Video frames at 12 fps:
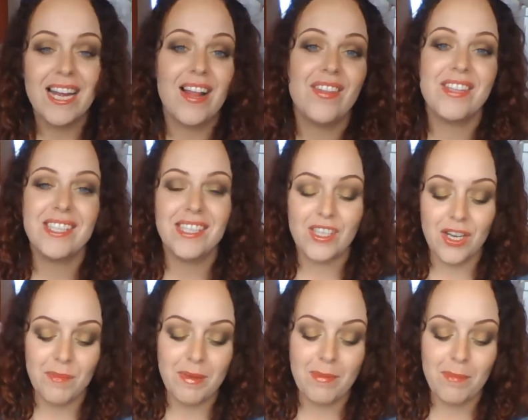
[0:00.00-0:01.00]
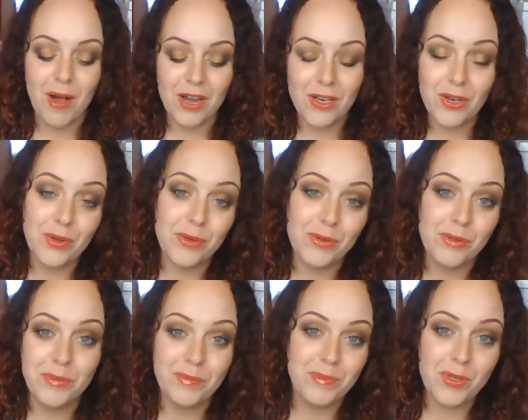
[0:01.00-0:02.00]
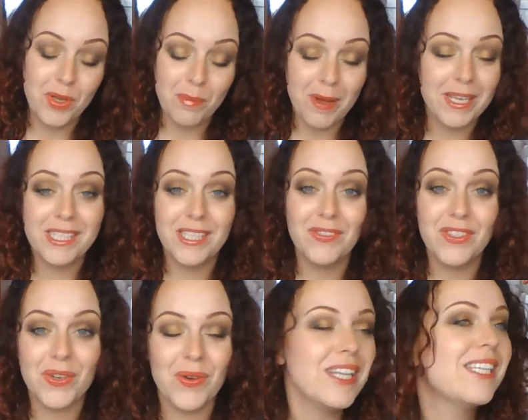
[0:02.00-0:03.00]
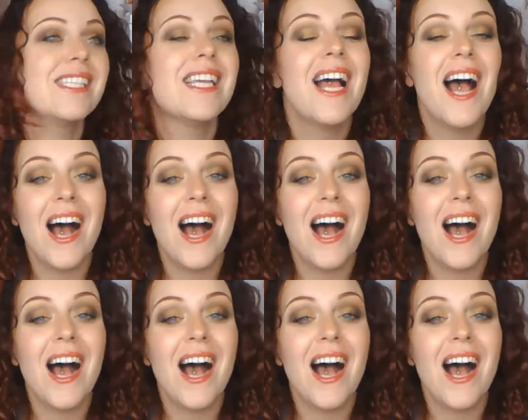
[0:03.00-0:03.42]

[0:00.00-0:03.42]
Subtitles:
Now this is going to be my new toothpaste of choice.